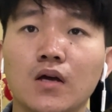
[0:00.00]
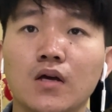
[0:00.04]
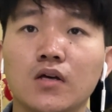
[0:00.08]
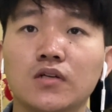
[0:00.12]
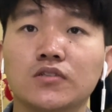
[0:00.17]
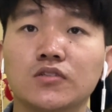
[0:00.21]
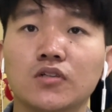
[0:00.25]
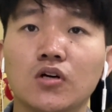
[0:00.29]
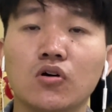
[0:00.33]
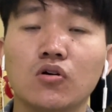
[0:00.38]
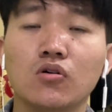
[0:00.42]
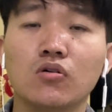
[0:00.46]

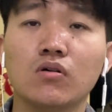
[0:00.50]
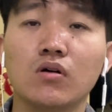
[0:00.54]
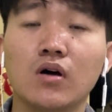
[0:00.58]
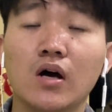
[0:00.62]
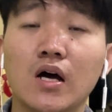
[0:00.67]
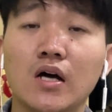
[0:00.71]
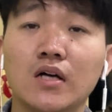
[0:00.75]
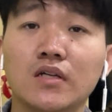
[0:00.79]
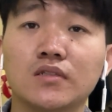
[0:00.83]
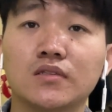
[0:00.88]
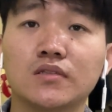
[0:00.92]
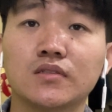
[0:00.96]
So
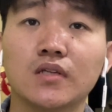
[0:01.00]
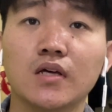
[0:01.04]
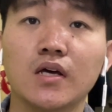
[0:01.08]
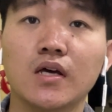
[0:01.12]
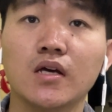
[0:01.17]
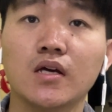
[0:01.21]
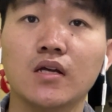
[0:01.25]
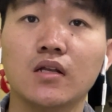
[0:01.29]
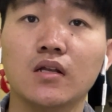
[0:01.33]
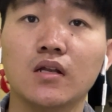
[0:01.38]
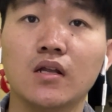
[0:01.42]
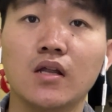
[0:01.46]
I
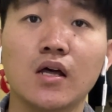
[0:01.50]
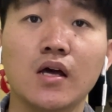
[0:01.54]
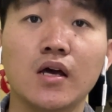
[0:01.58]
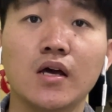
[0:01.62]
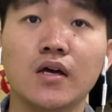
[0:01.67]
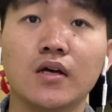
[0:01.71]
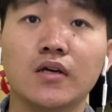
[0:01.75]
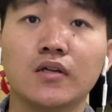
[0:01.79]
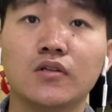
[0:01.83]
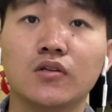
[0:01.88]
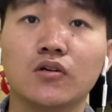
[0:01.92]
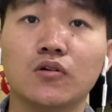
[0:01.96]
say a
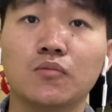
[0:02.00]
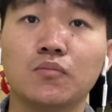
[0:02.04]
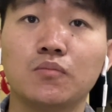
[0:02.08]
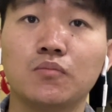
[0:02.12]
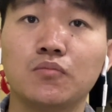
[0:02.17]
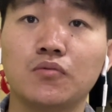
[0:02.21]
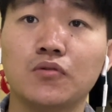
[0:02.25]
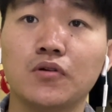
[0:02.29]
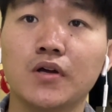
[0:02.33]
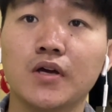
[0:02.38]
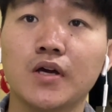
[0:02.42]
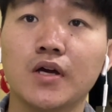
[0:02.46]
little
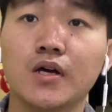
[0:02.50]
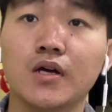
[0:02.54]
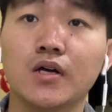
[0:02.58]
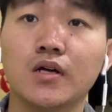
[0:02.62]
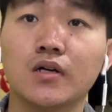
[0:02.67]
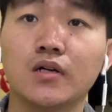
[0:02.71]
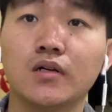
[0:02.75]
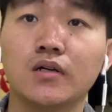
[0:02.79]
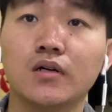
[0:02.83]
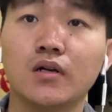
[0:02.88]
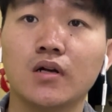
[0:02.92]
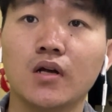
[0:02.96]

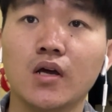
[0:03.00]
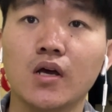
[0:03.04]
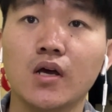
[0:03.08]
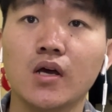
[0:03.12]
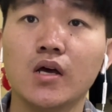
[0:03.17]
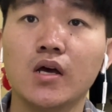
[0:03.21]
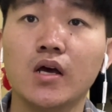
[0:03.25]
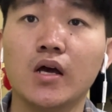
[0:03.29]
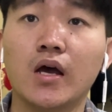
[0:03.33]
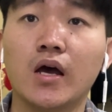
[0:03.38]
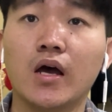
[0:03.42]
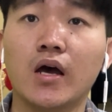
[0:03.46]
prayer,
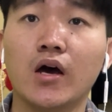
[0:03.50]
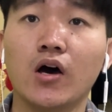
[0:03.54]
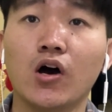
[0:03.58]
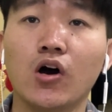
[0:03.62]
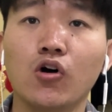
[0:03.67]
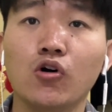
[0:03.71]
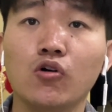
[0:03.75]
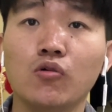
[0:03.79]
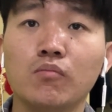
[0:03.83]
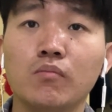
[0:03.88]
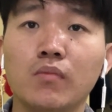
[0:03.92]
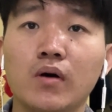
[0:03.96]
and
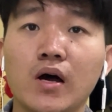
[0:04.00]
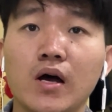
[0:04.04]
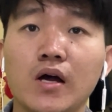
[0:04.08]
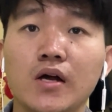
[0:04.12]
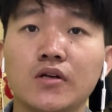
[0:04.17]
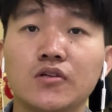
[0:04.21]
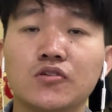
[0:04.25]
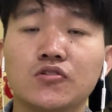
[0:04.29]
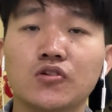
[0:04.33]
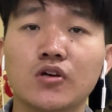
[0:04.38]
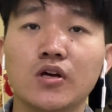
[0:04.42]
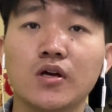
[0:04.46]
hope
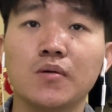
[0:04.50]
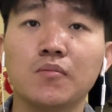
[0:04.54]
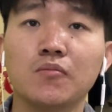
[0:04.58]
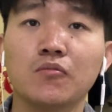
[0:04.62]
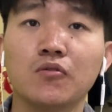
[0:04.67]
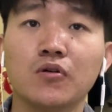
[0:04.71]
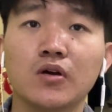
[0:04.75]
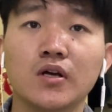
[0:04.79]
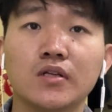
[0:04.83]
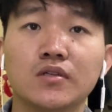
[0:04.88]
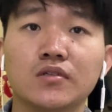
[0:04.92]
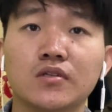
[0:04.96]
my dream
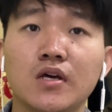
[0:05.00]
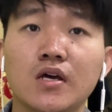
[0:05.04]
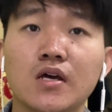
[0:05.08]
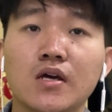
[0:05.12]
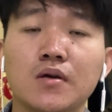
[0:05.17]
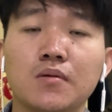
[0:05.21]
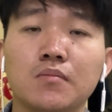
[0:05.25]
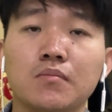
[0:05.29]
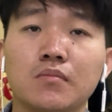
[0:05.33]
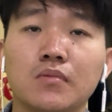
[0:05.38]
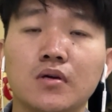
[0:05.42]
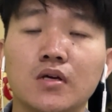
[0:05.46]
will
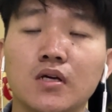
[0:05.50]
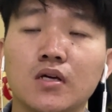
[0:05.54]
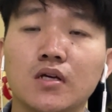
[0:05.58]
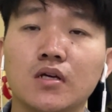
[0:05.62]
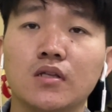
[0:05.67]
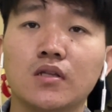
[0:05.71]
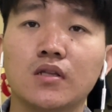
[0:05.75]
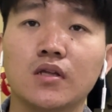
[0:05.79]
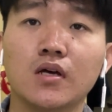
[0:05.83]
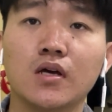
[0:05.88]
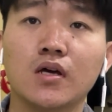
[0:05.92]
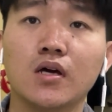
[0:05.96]
take me
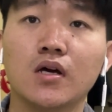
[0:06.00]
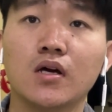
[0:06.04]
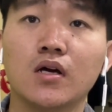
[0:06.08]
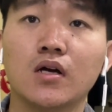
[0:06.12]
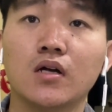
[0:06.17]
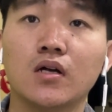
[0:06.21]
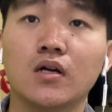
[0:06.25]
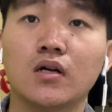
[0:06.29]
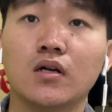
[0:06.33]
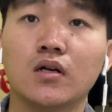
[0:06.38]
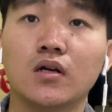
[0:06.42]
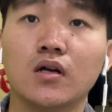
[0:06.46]

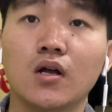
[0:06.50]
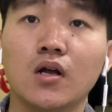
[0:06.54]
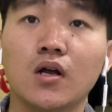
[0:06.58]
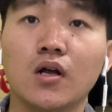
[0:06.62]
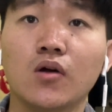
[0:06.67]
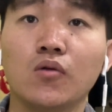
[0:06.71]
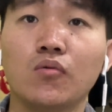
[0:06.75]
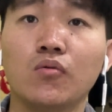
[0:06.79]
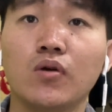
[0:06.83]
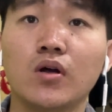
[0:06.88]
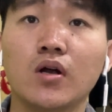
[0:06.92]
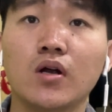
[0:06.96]
there,
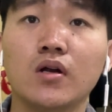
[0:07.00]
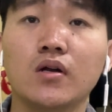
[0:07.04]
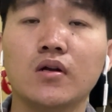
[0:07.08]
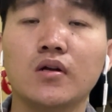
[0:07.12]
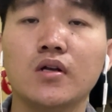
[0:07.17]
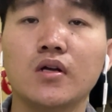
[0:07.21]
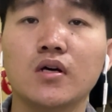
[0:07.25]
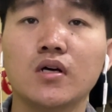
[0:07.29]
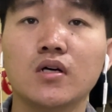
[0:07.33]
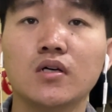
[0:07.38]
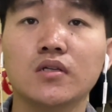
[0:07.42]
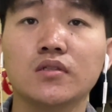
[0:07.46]
where
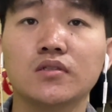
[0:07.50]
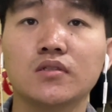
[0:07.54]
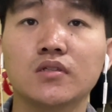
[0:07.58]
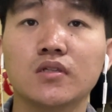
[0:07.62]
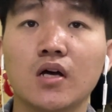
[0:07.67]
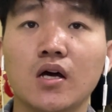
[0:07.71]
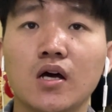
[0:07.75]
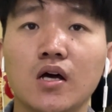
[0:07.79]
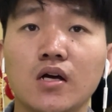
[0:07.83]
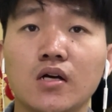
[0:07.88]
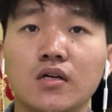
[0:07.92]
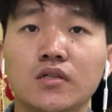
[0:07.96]
the
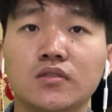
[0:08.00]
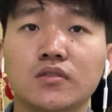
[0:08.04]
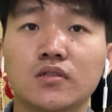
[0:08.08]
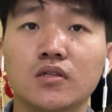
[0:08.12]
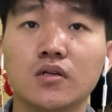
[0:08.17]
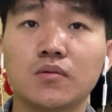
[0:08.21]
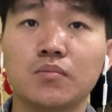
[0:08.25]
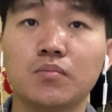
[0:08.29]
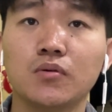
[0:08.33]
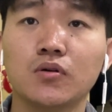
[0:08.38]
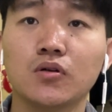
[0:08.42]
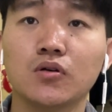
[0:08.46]
skies
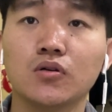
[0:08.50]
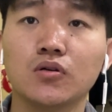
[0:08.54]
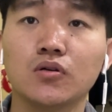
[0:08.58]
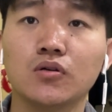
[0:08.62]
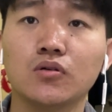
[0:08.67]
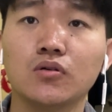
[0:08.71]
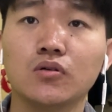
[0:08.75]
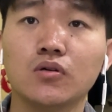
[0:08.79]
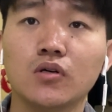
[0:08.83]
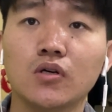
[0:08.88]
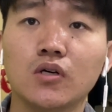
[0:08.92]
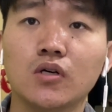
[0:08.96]
are
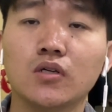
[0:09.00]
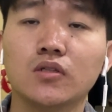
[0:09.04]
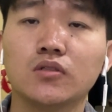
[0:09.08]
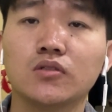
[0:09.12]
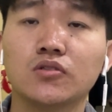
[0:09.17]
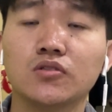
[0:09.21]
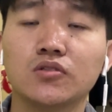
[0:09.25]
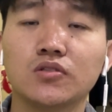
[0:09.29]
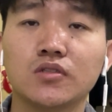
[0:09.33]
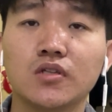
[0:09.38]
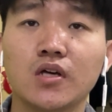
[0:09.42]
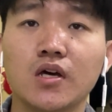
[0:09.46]
blue,
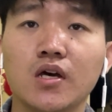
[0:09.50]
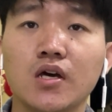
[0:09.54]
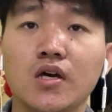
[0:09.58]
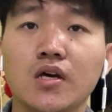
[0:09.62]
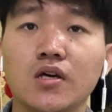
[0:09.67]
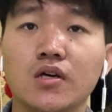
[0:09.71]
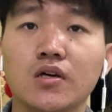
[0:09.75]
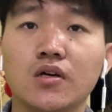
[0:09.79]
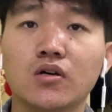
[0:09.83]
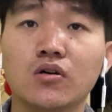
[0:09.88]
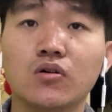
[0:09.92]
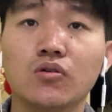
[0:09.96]
to
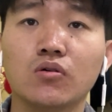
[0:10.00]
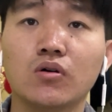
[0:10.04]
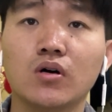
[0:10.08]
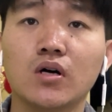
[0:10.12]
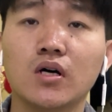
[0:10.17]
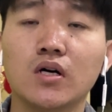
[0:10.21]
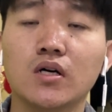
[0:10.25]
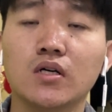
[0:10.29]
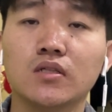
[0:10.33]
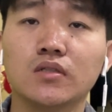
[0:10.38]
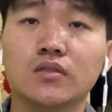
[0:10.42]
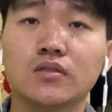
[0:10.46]
say you
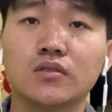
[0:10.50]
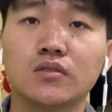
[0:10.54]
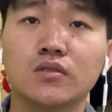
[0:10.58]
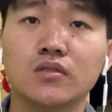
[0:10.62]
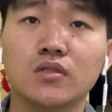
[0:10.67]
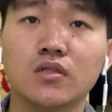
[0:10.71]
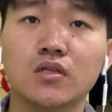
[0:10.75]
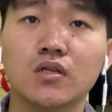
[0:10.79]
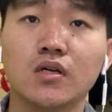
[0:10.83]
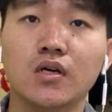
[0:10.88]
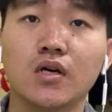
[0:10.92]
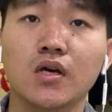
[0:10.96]
once
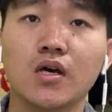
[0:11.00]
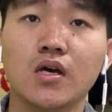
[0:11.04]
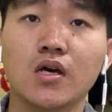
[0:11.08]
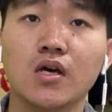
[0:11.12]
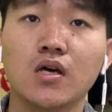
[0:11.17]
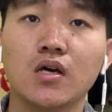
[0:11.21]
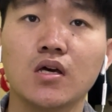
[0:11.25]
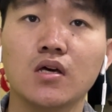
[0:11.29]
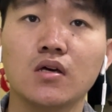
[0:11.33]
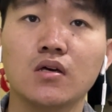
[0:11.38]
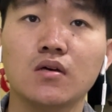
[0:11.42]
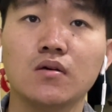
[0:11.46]

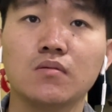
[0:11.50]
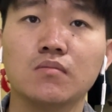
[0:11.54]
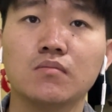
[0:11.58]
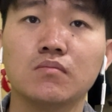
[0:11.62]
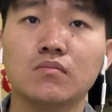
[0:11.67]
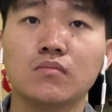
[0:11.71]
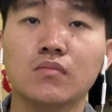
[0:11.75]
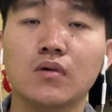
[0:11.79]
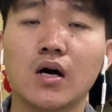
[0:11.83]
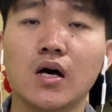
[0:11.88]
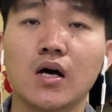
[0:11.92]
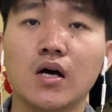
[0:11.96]

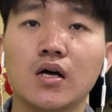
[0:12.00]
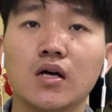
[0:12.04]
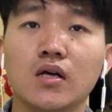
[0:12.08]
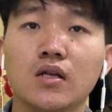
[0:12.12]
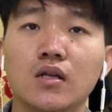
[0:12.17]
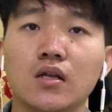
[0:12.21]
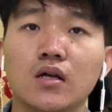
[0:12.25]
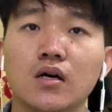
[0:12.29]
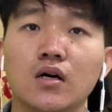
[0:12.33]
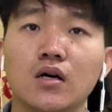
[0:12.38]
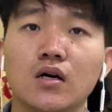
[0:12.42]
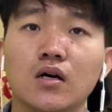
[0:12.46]
again, my
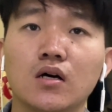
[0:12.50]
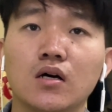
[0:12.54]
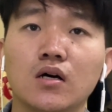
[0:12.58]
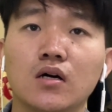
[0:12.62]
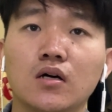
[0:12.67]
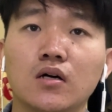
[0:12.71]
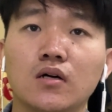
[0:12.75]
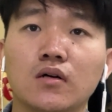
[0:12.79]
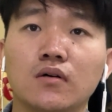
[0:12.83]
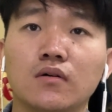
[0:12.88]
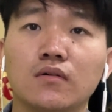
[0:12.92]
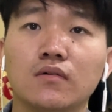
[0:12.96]

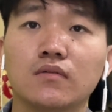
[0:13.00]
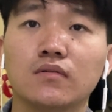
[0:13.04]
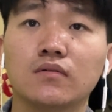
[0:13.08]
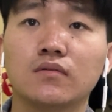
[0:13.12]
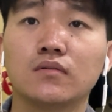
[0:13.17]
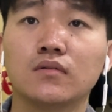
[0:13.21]
love.